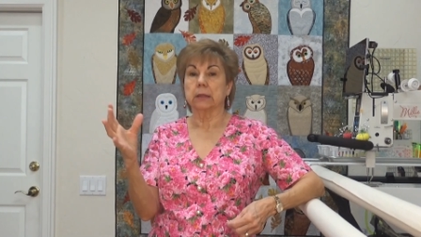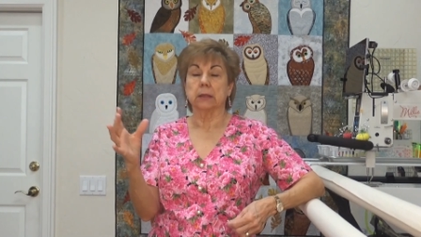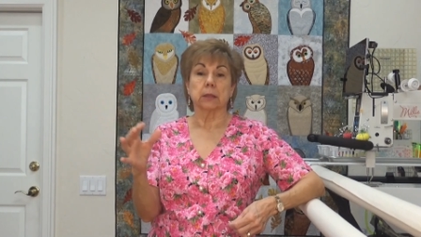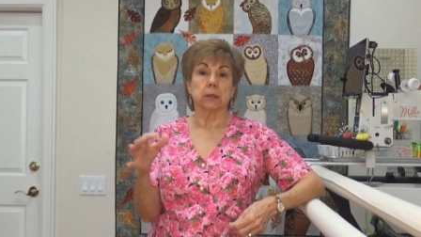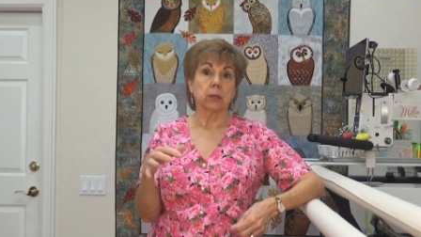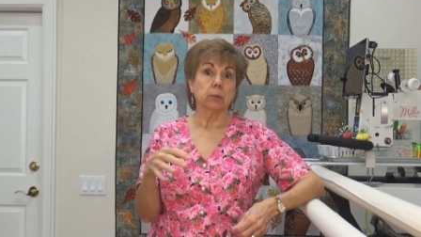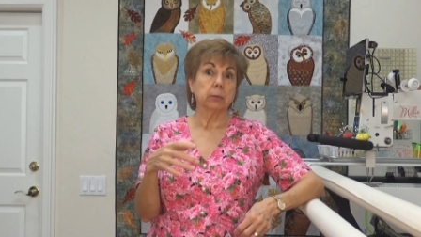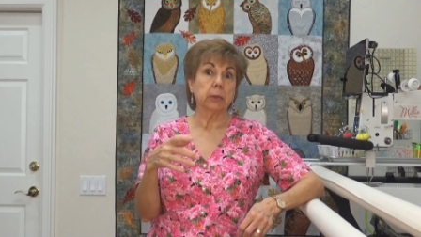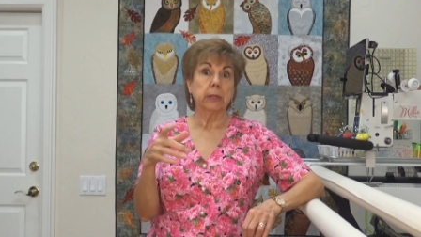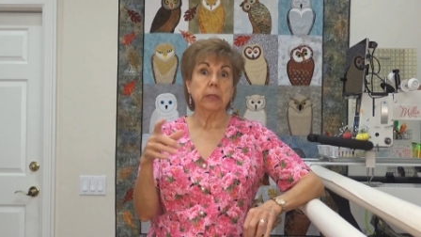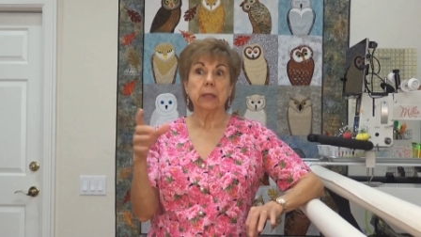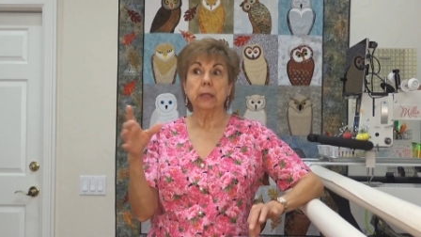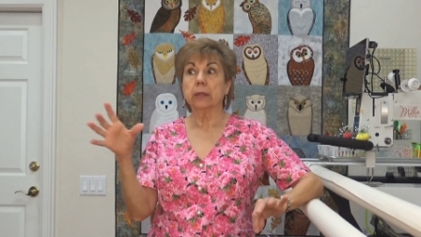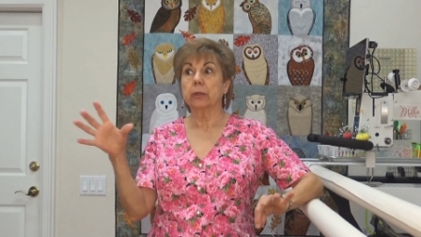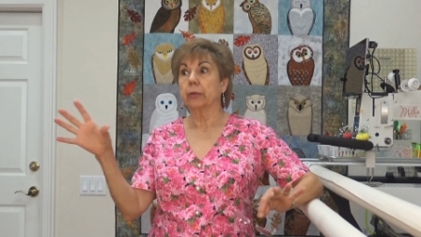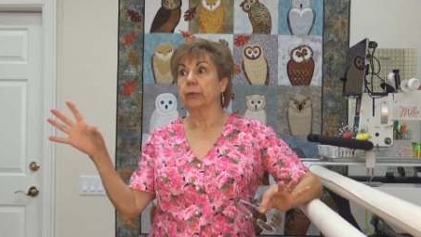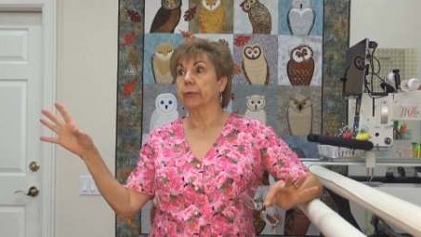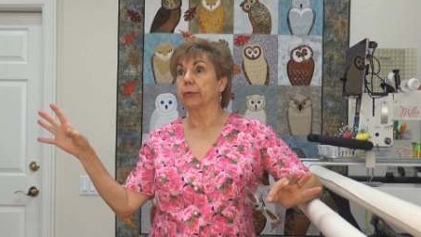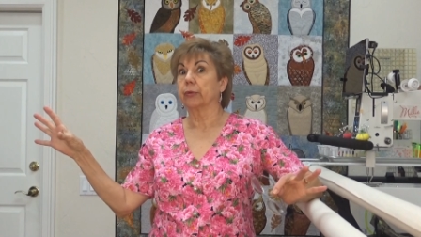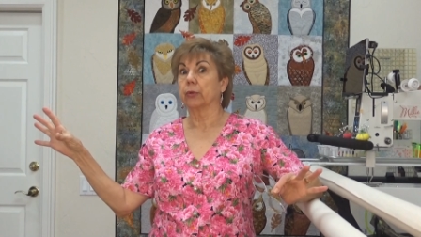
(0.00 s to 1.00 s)
and so many
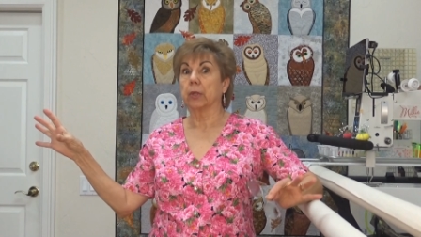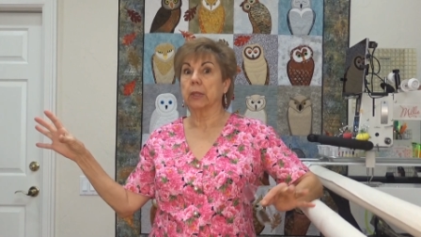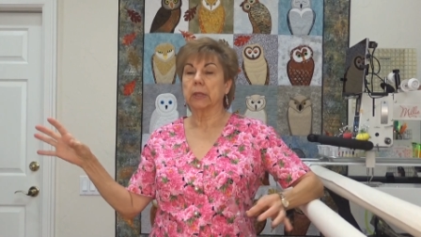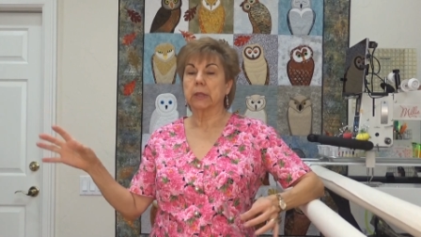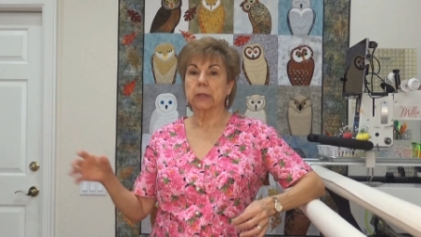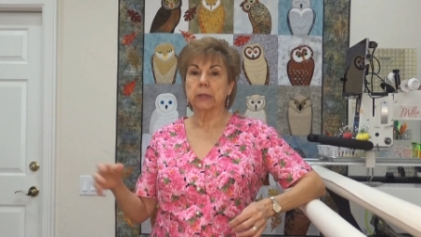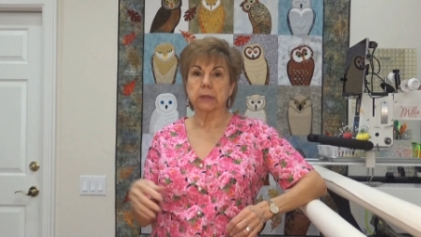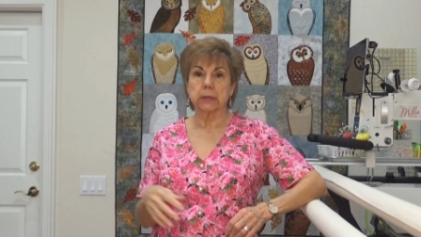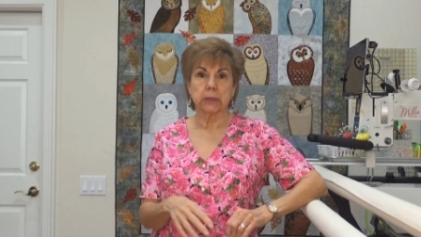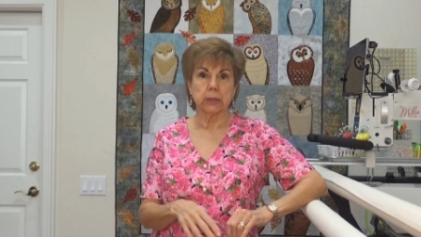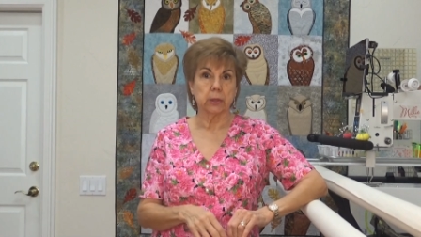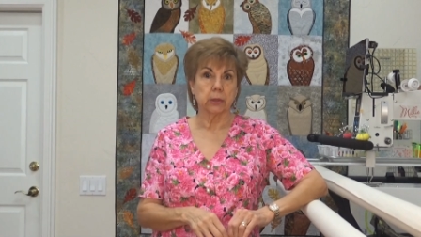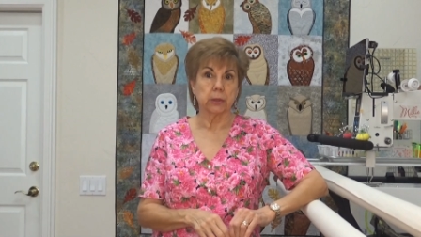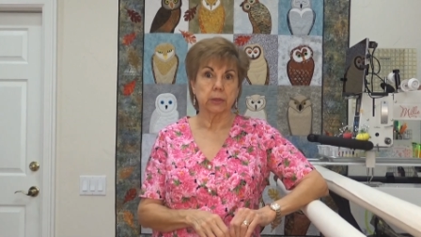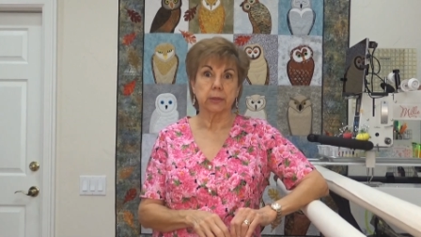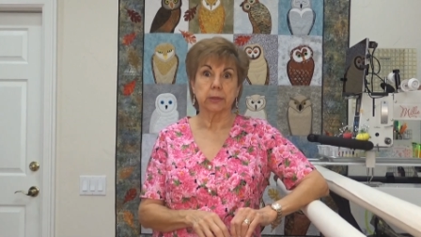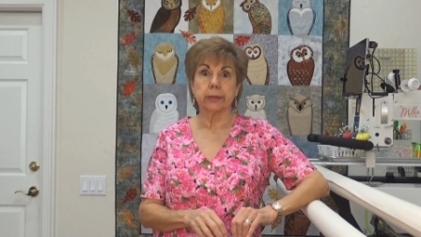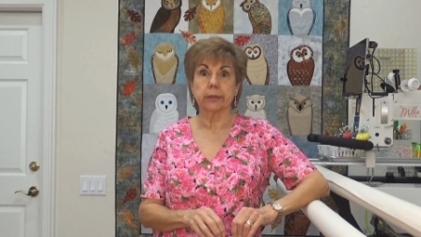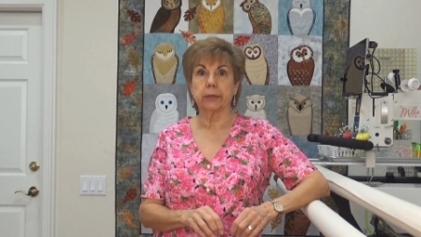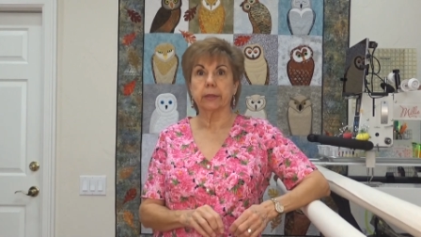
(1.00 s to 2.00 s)
other drugs that are
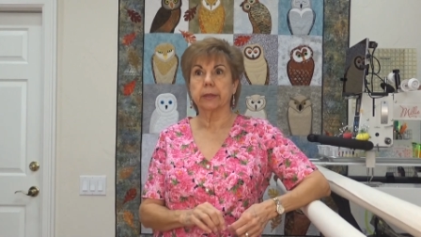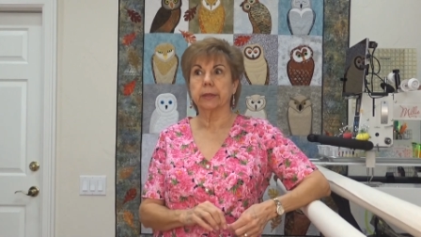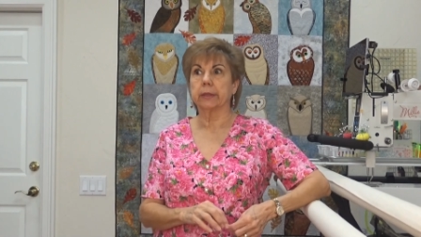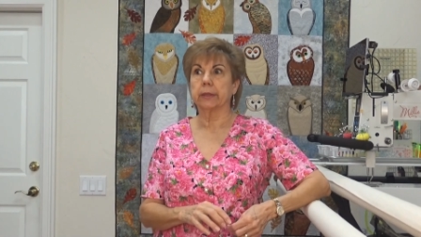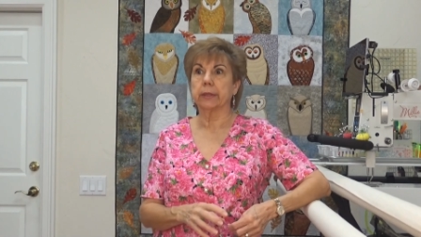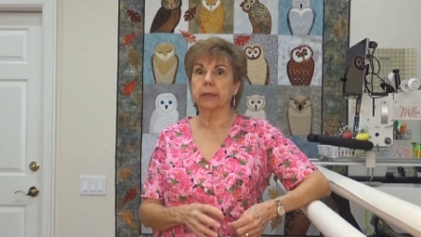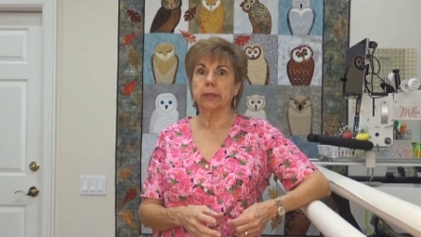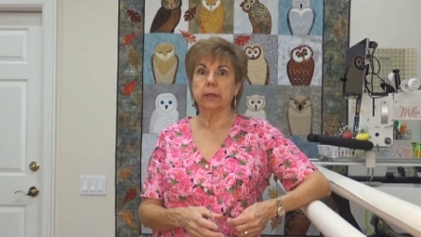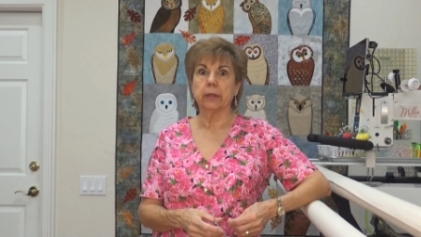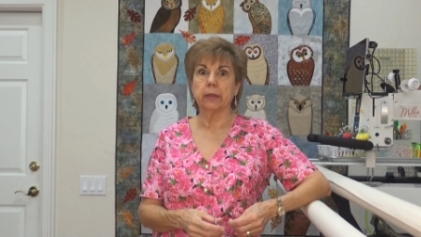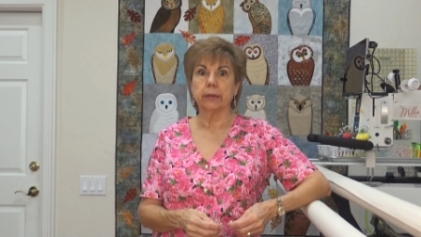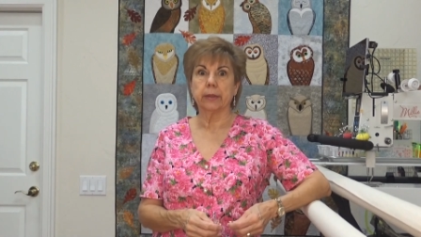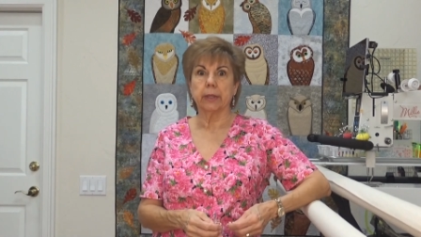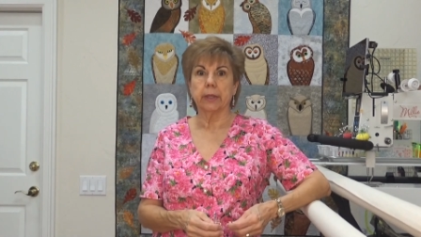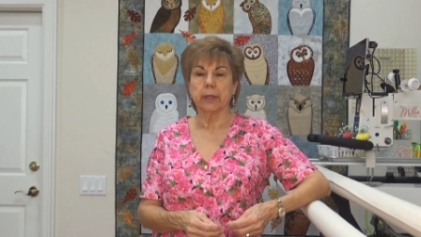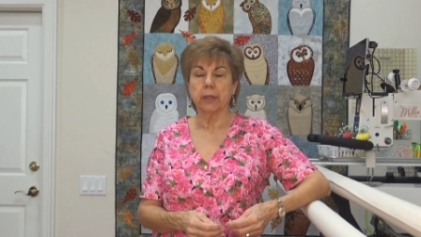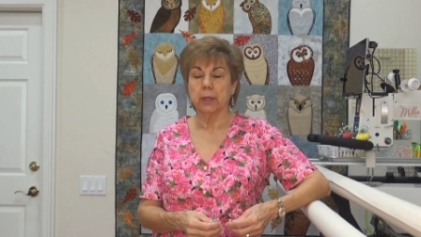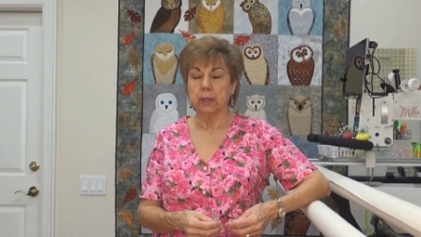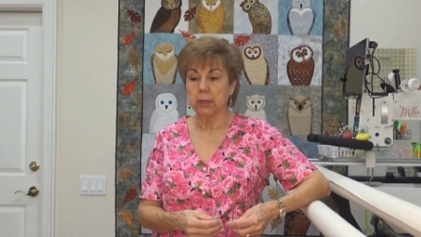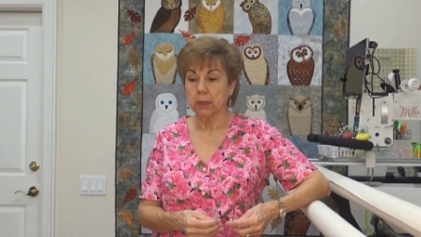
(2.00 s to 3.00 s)
still illegal,
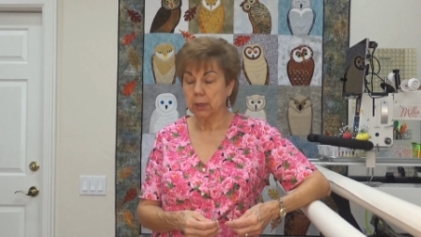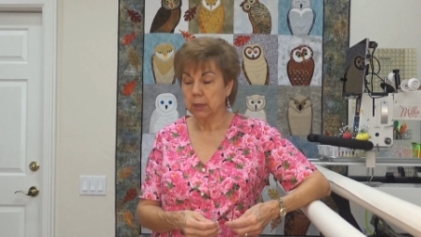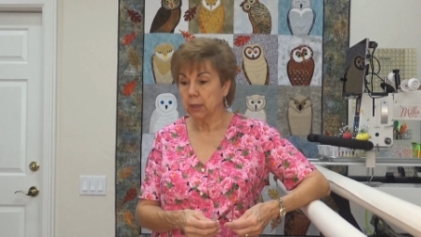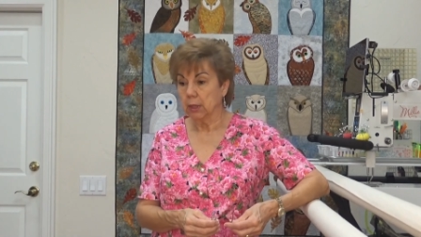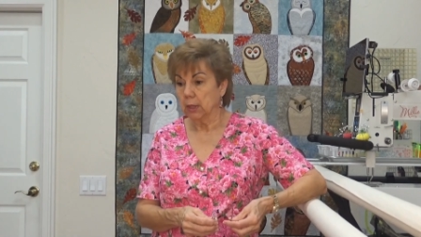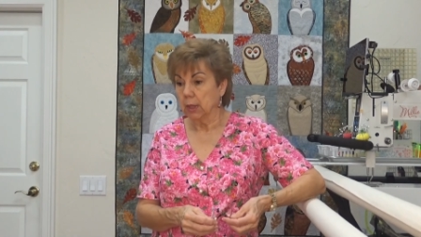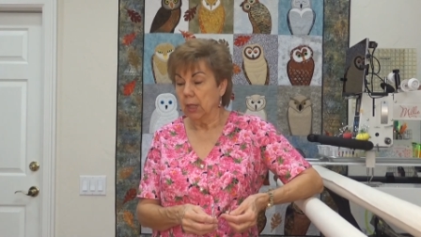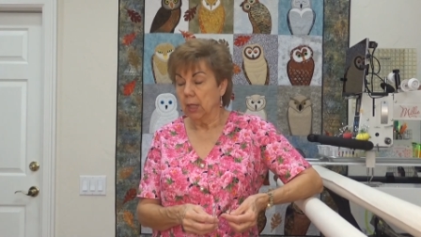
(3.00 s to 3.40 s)
thank God,